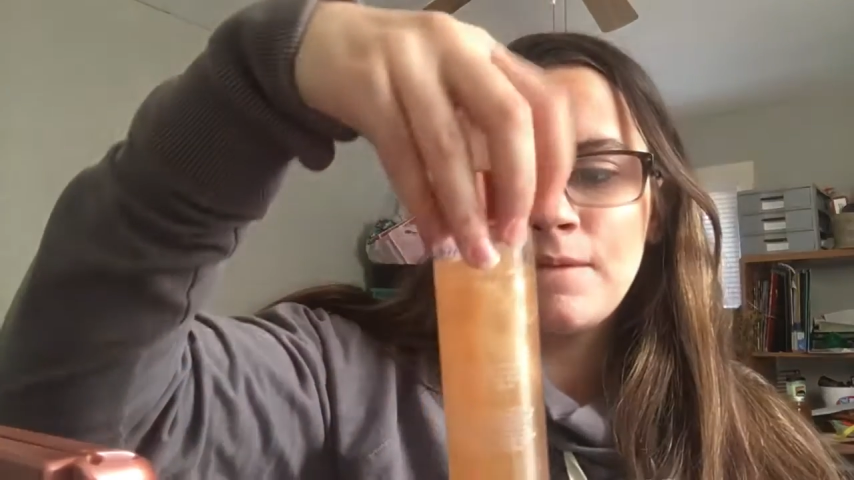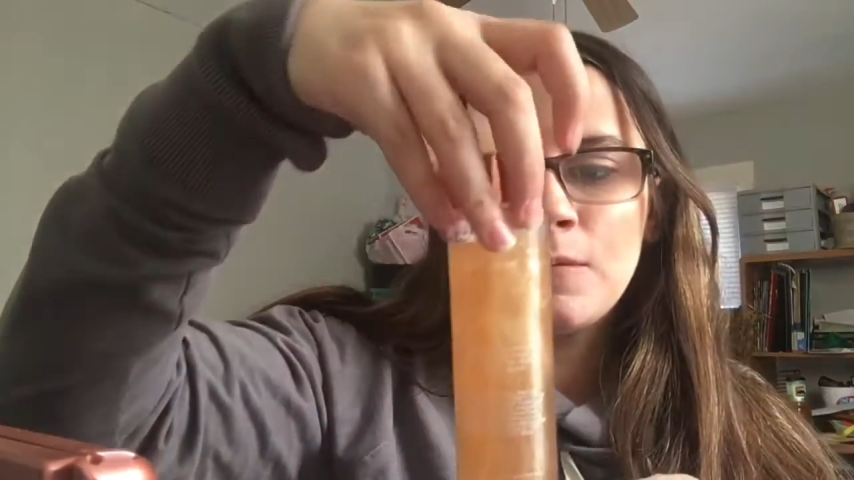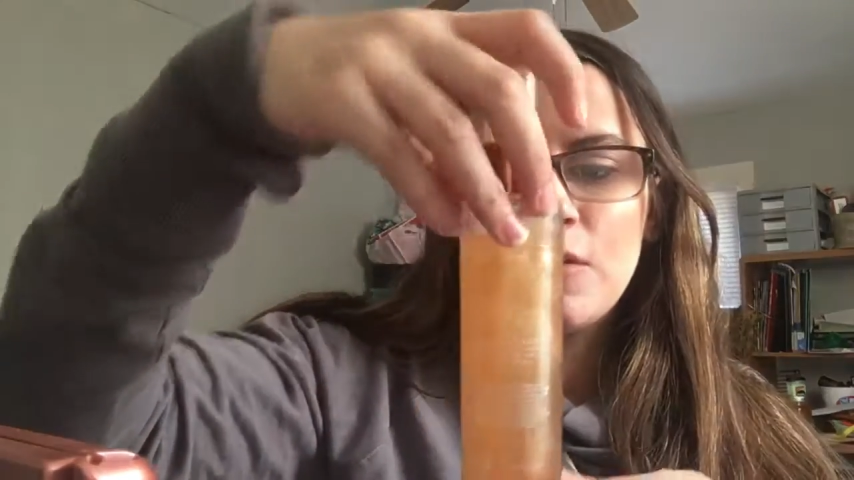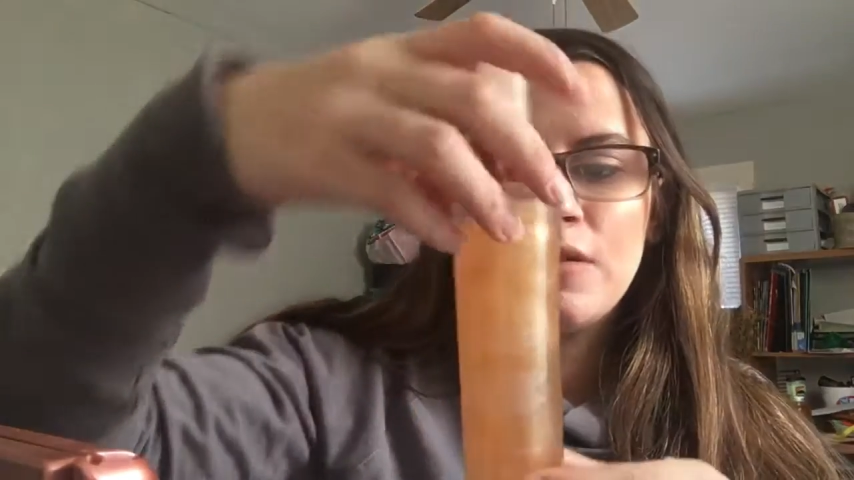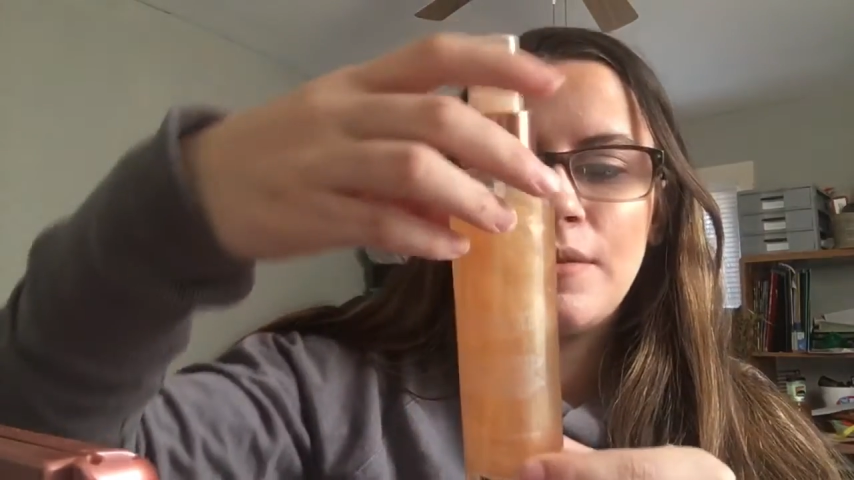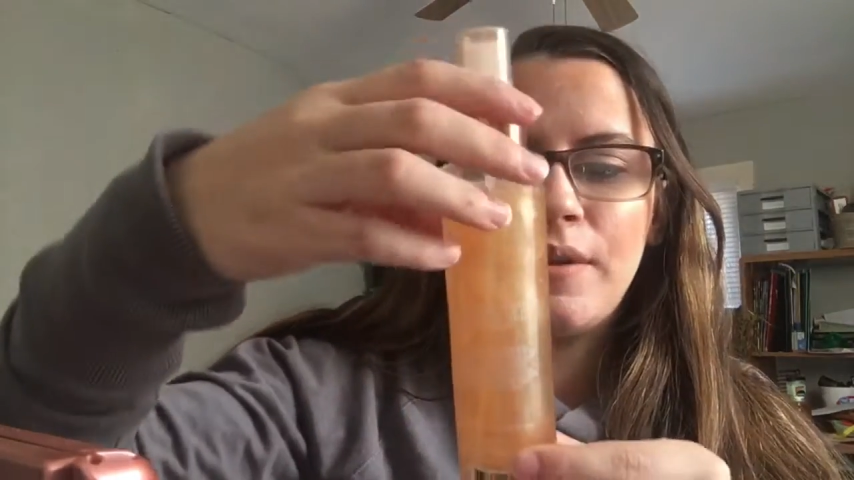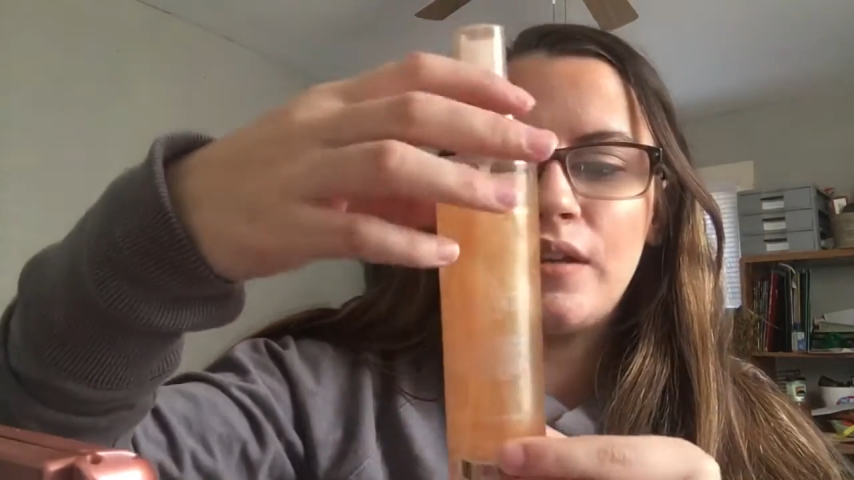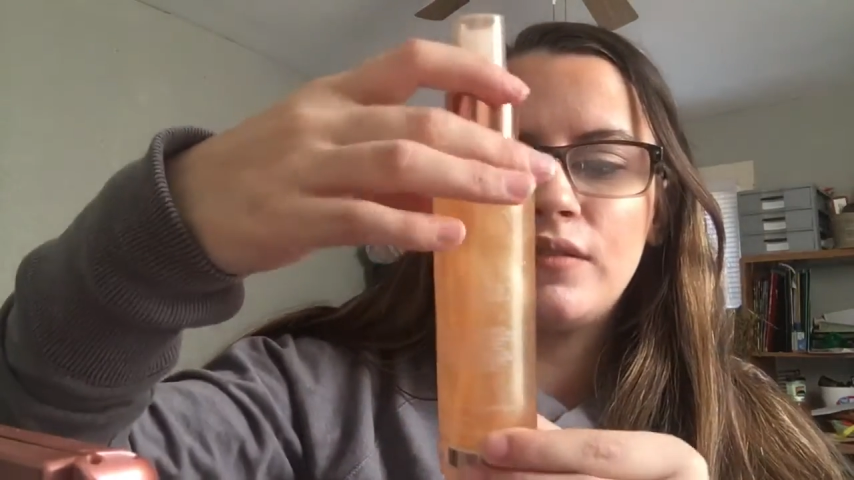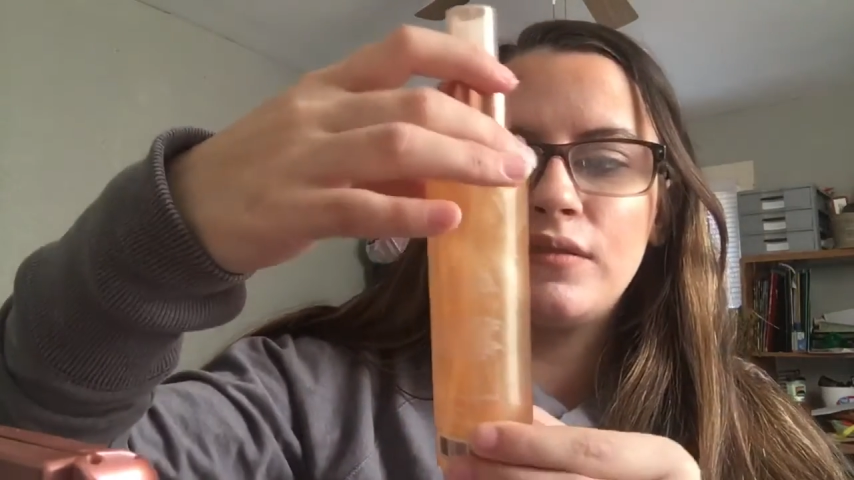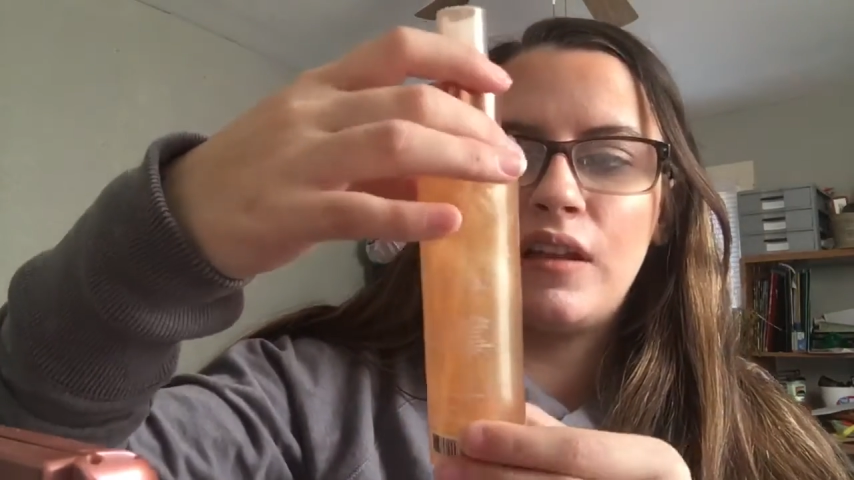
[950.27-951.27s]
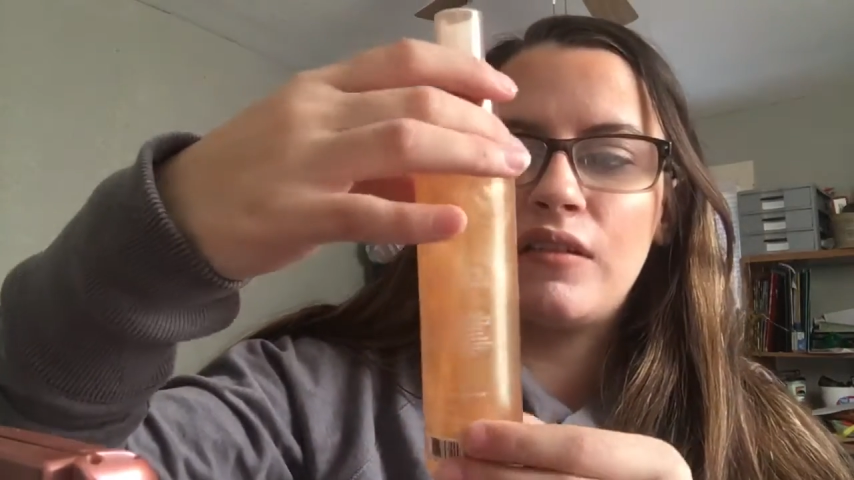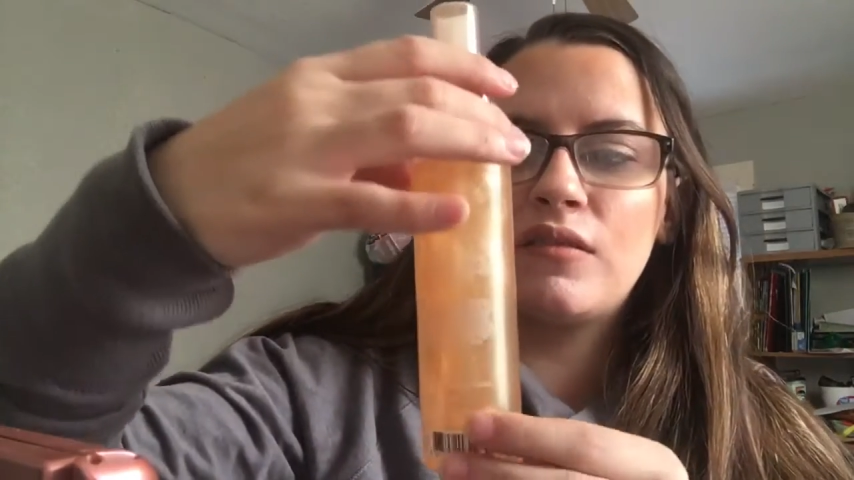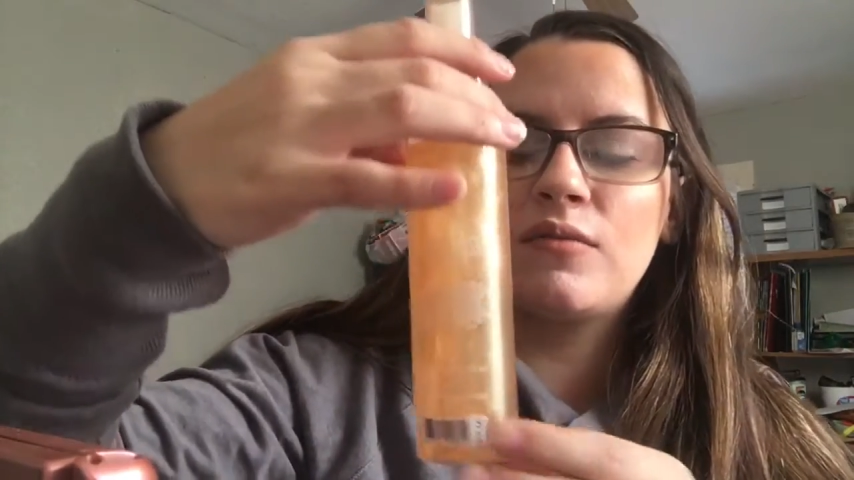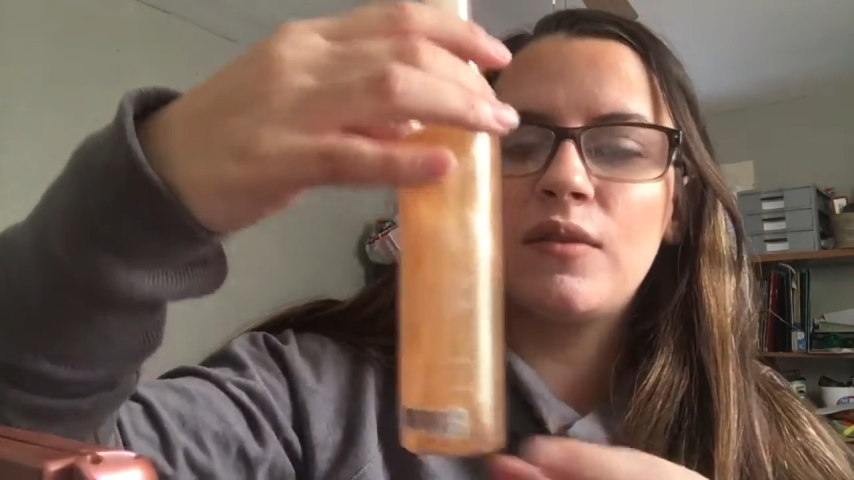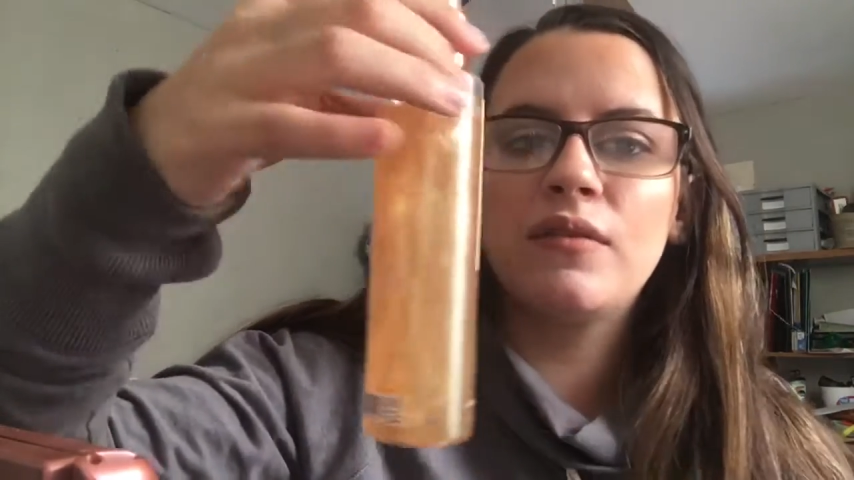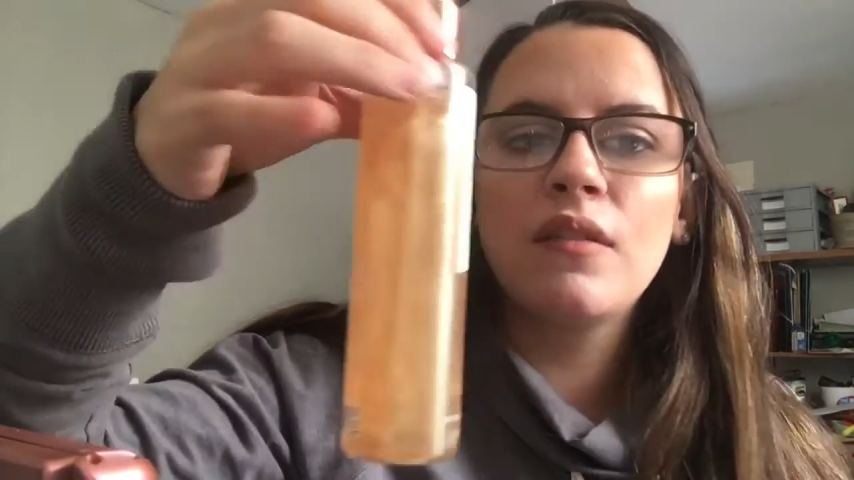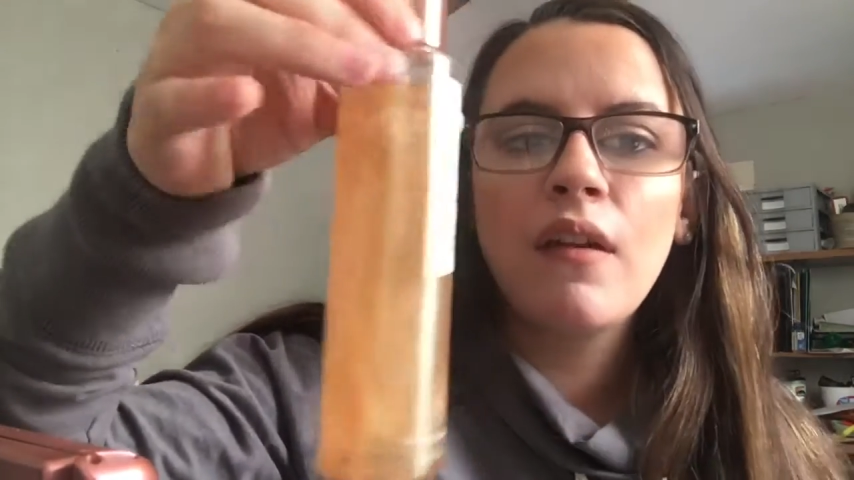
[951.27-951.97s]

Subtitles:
well, let me get this one.